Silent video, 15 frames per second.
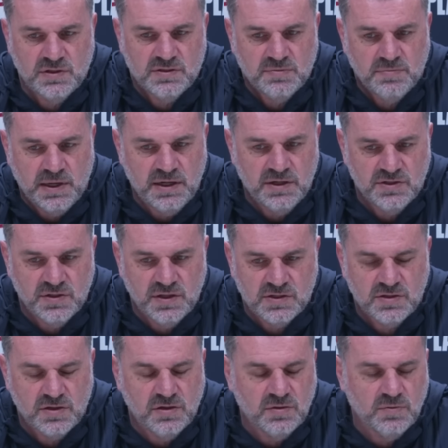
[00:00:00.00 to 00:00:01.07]
as a manager,
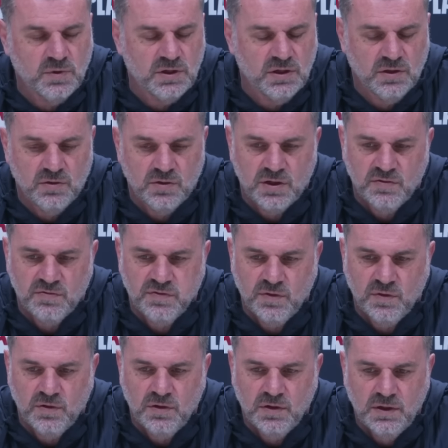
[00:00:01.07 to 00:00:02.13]
that's kind of what you're looking
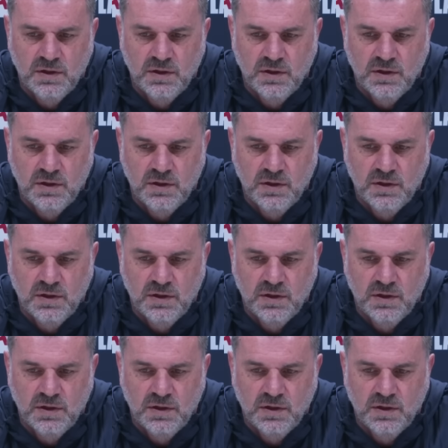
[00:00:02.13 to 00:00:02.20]
for.